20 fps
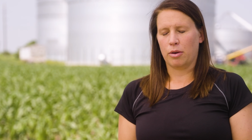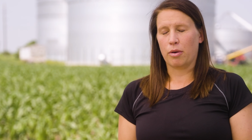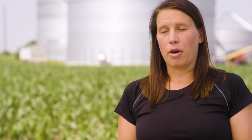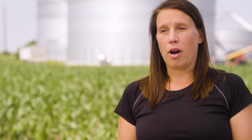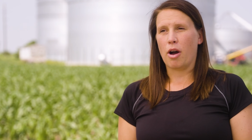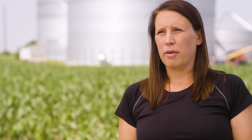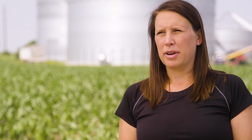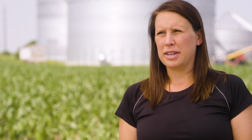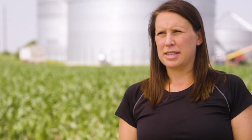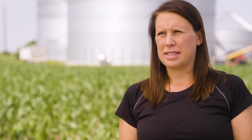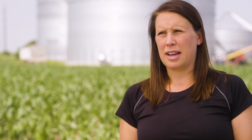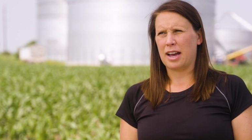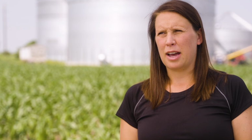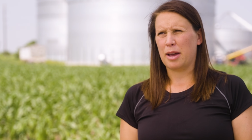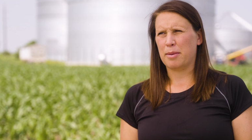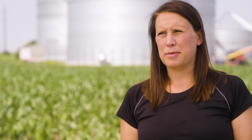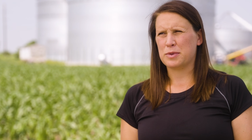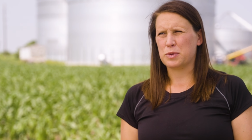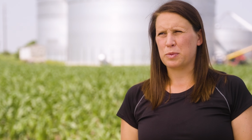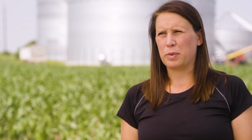There were always
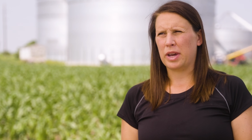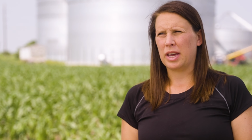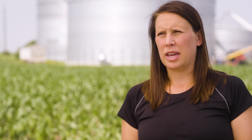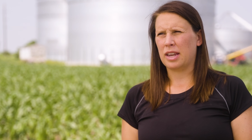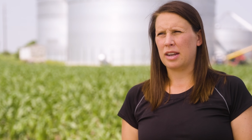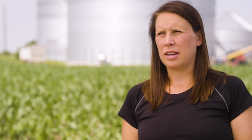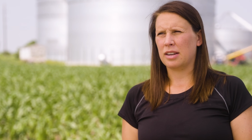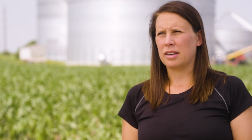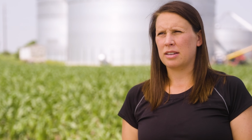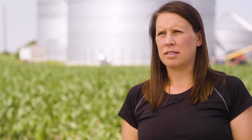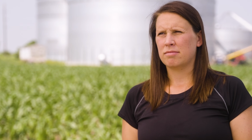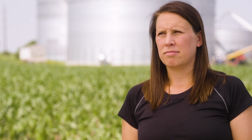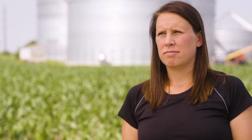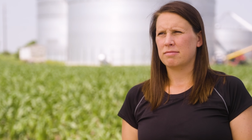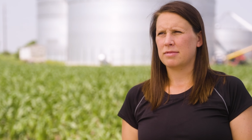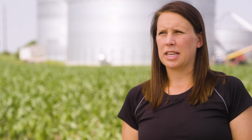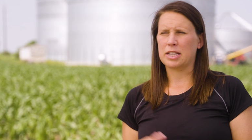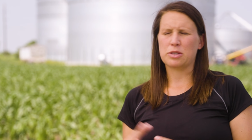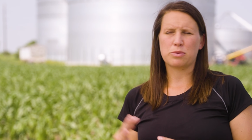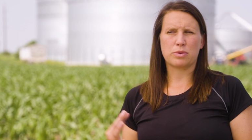times when
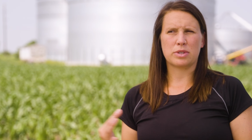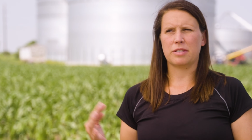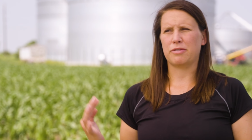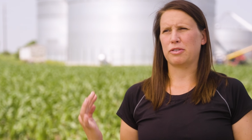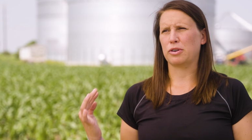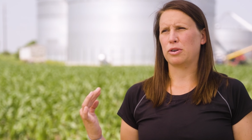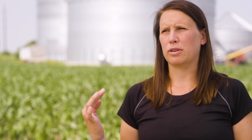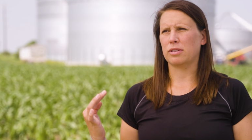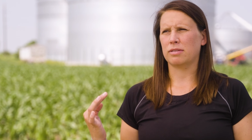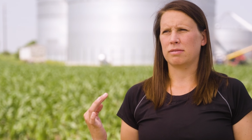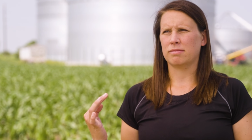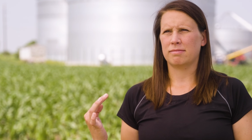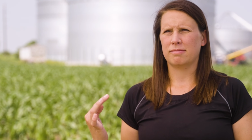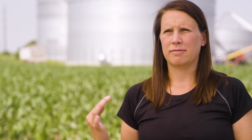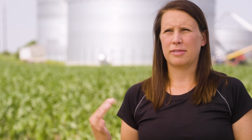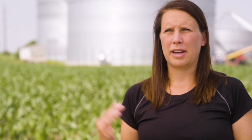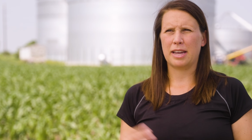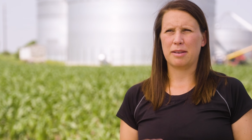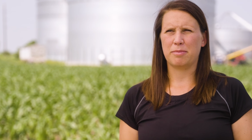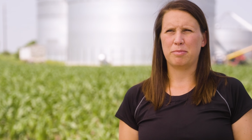things were difficult
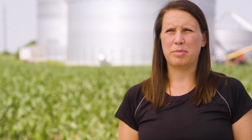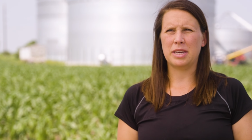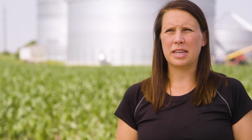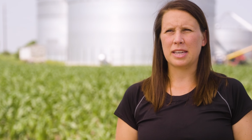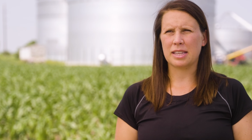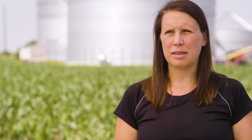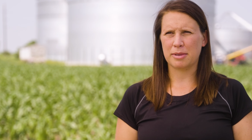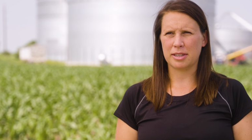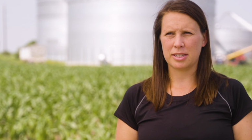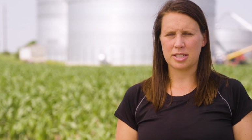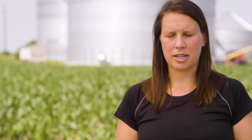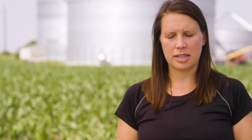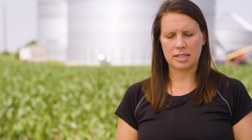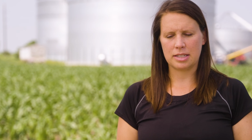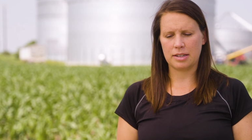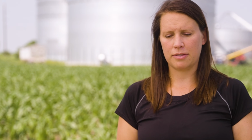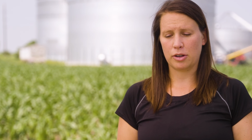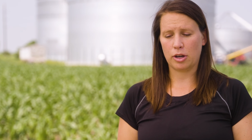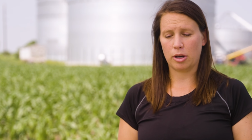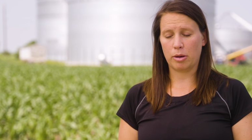right? Being in the
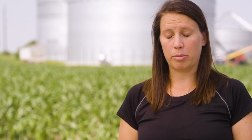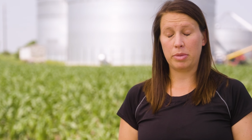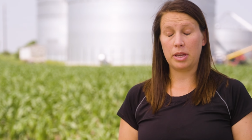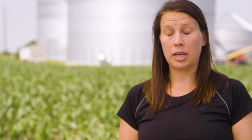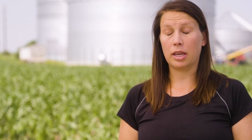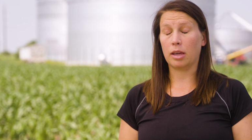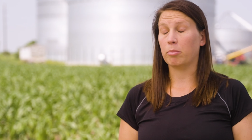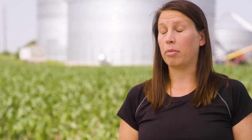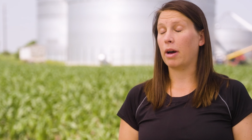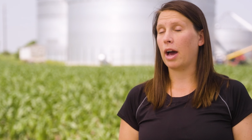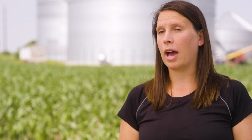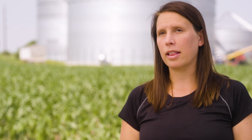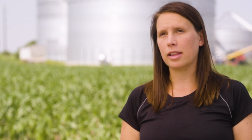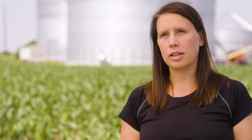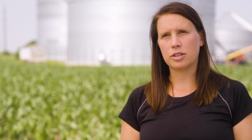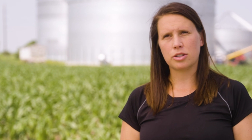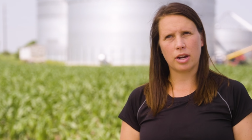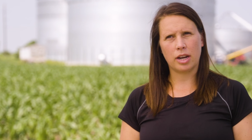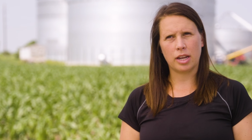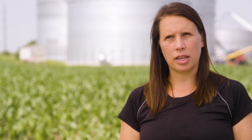military is difficult. Being in
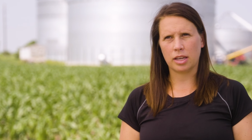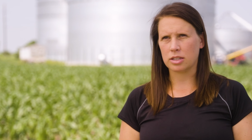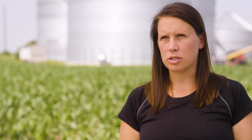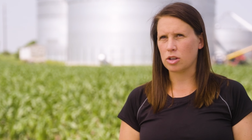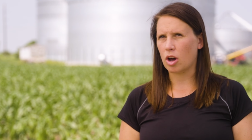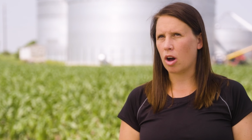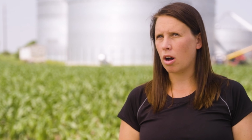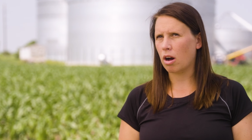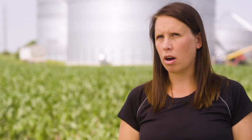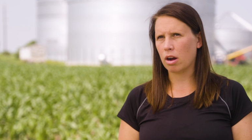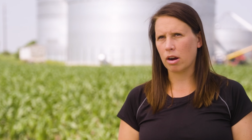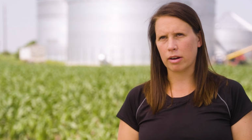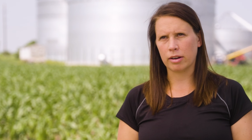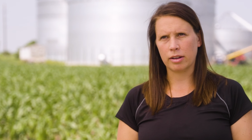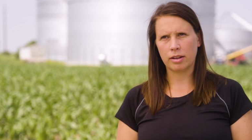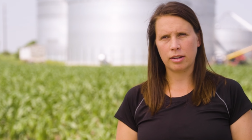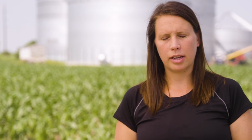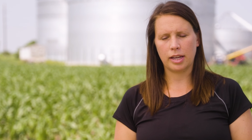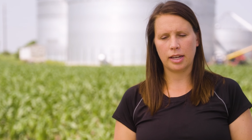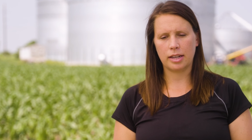pilot training is
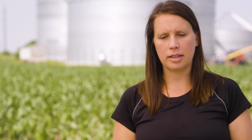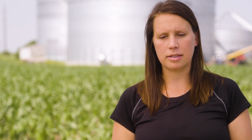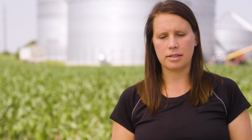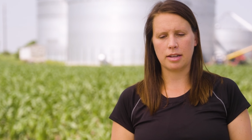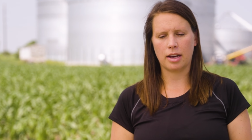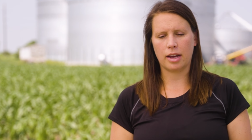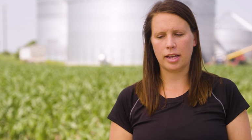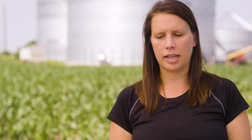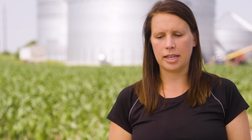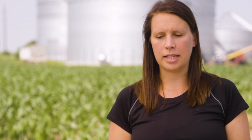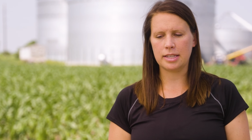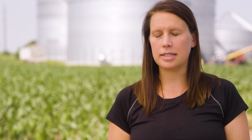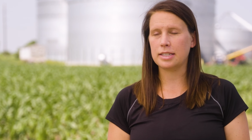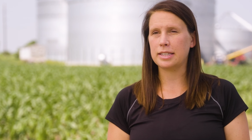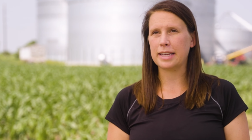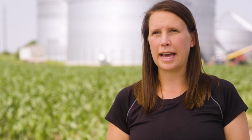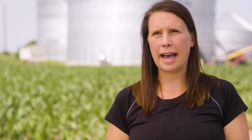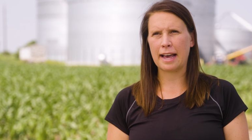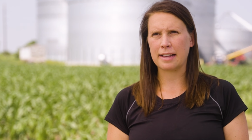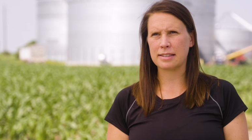hard. It is not an
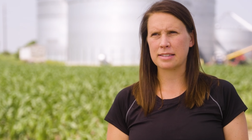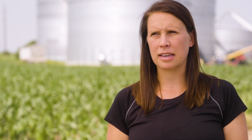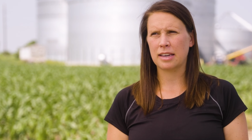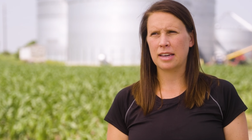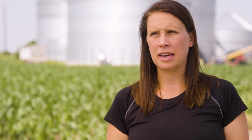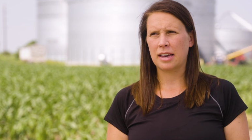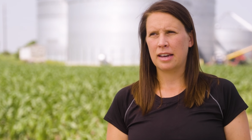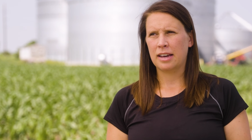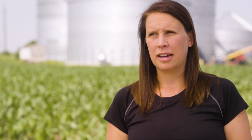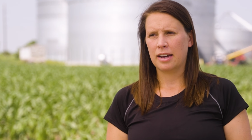easy task.